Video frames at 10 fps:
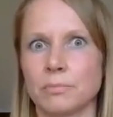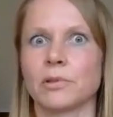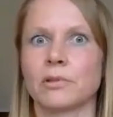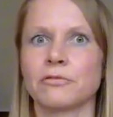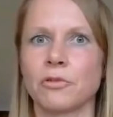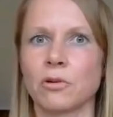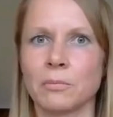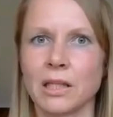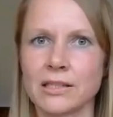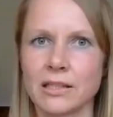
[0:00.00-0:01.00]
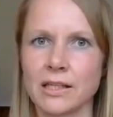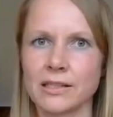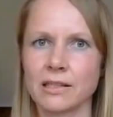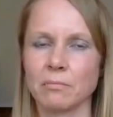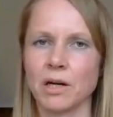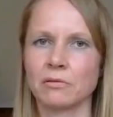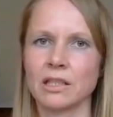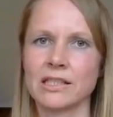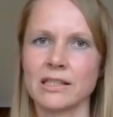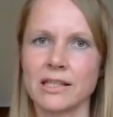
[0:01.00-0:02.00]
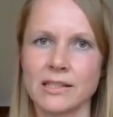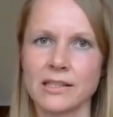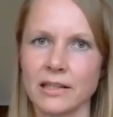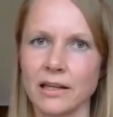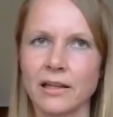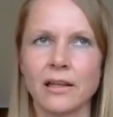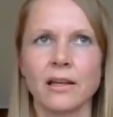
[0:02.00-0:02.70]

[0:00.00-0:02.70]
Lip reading: pure formlessness and boundlessness in a